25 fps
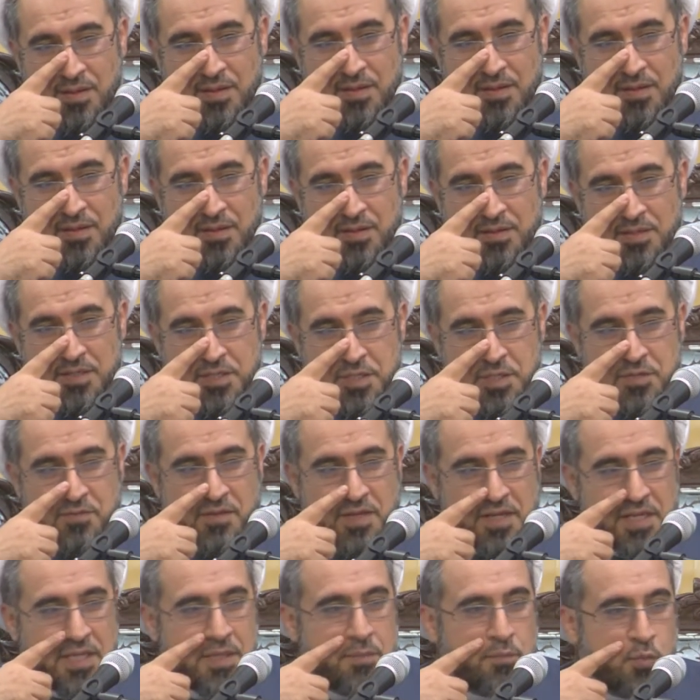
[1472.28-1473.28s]
This is
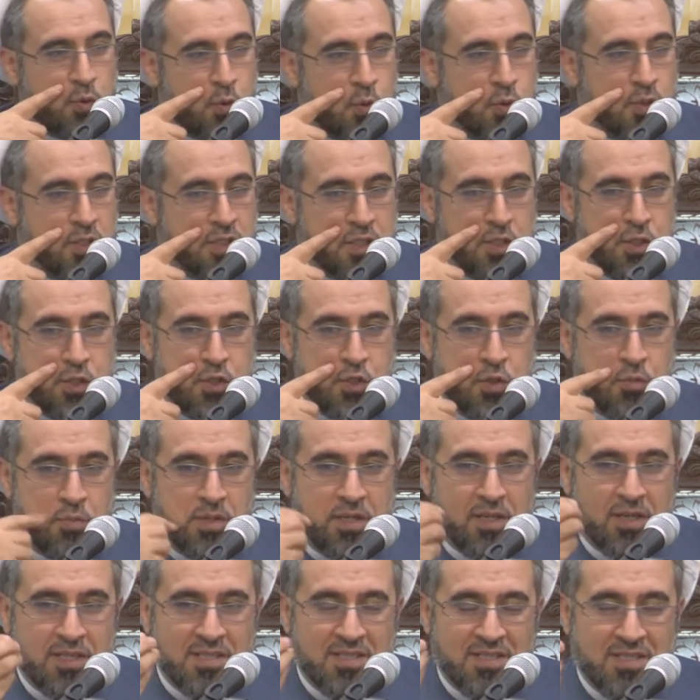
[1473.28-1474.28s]
very important issue
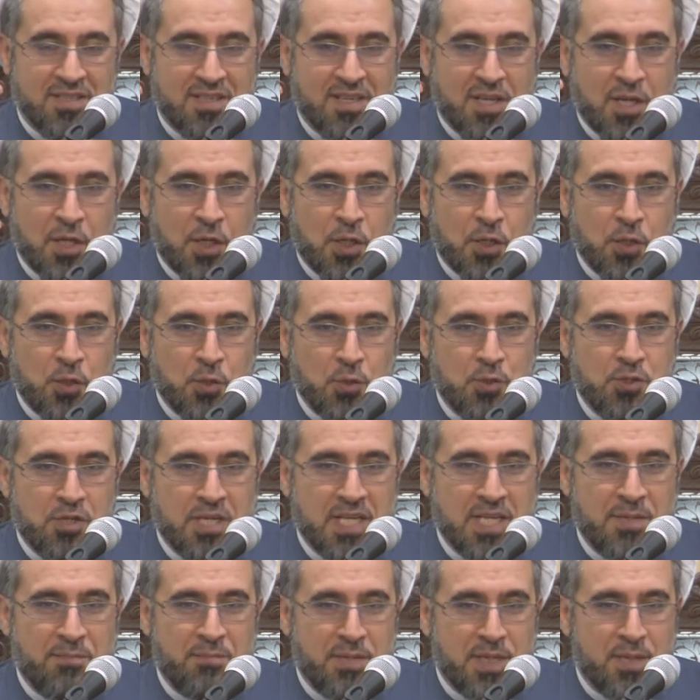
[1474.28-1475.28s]
because
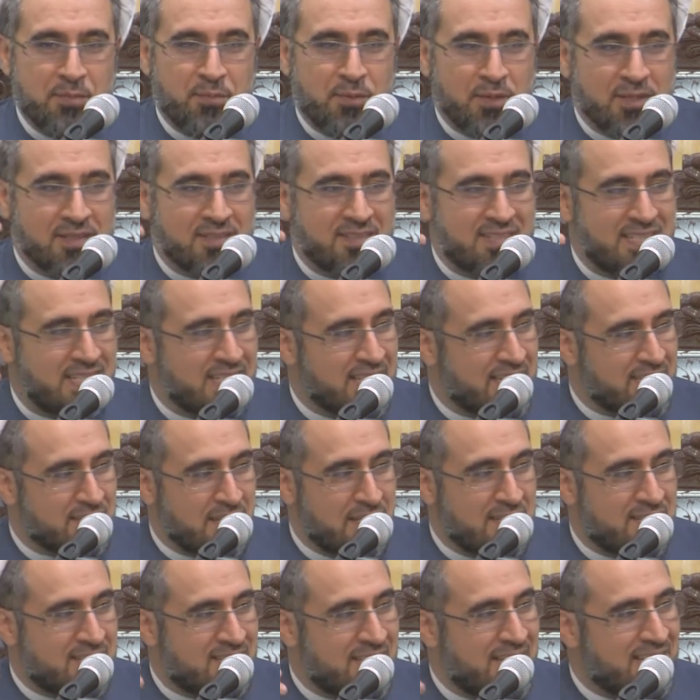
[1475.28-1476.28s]
usually people think, as I
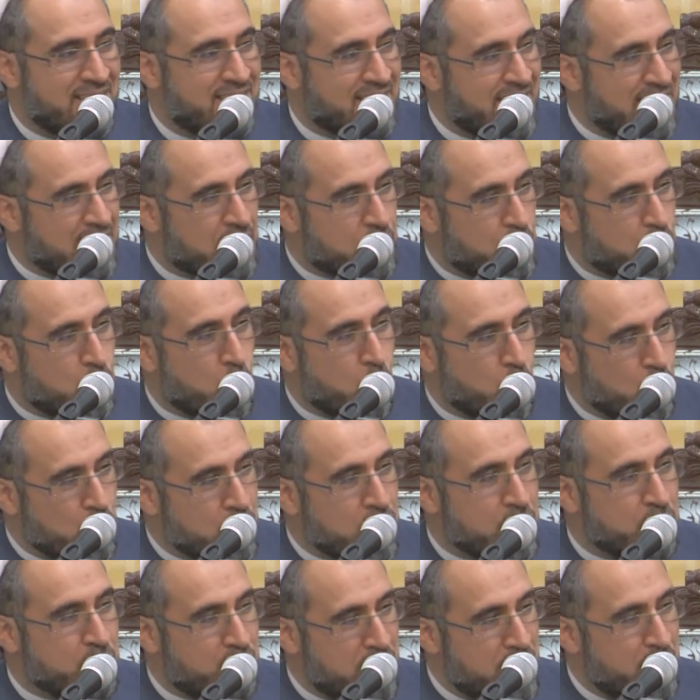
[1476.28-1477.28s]
said, that those
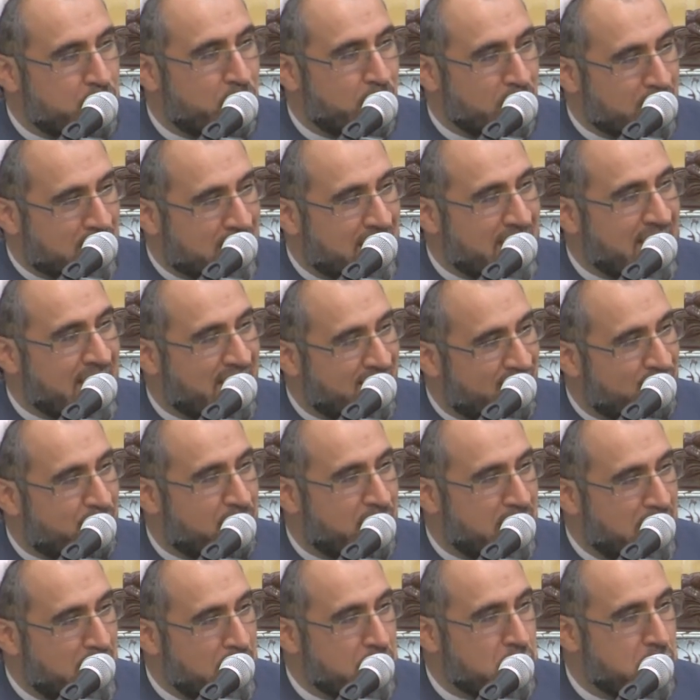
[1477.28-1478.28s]
people, they have
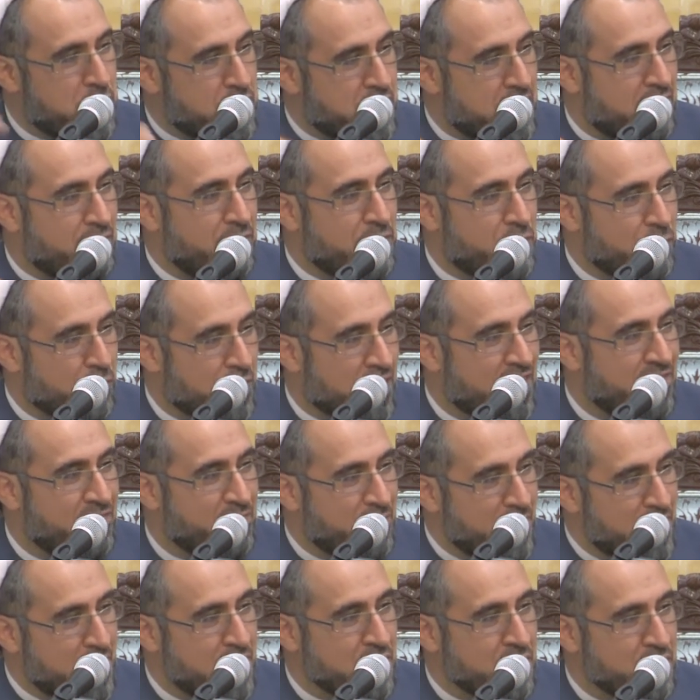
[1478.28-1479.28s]
pleasures and we don't have
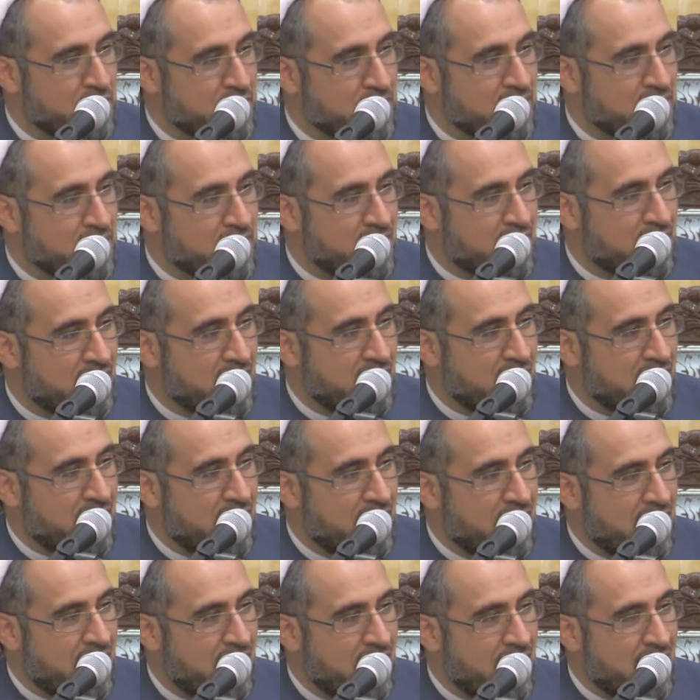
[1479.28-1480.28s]
pleasures.
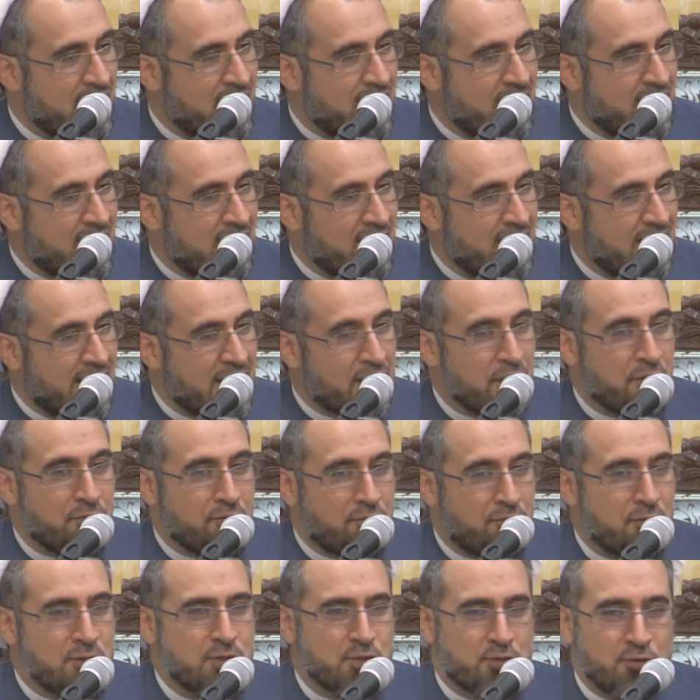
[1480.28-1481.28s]
And
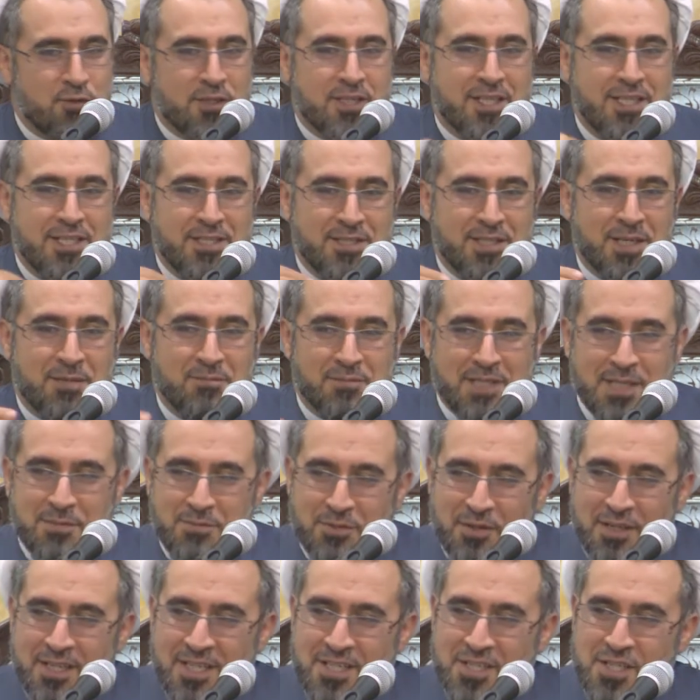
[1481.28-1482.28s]
unfortunately, sometimes
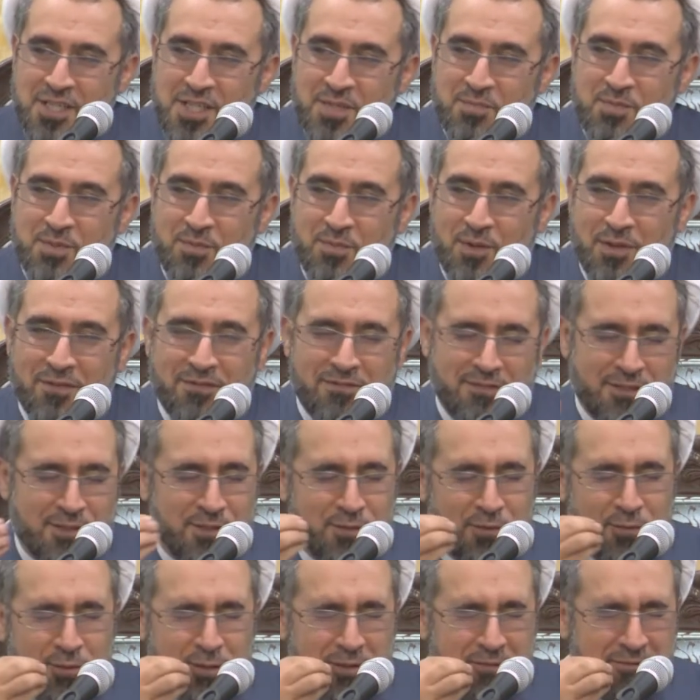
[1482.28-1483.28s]
religious people
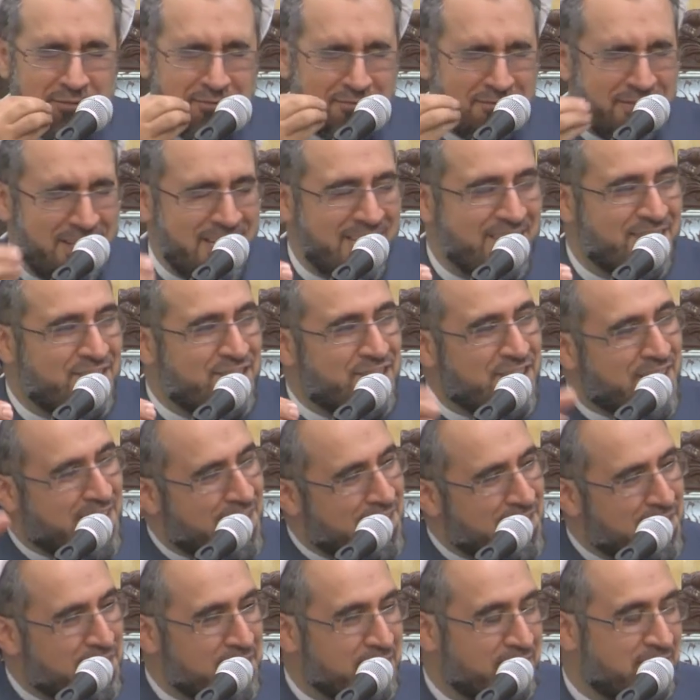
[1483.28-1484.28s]
sort of feel
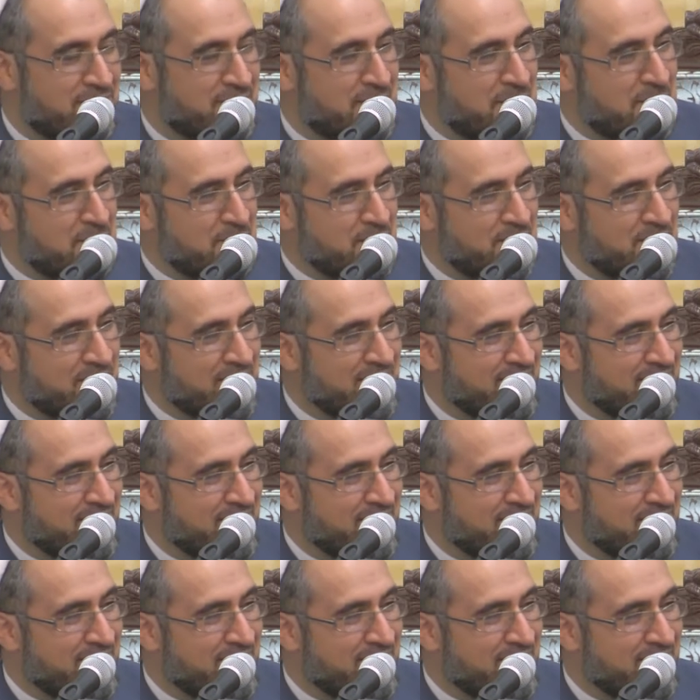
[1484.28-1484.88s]
jealous of them, you know?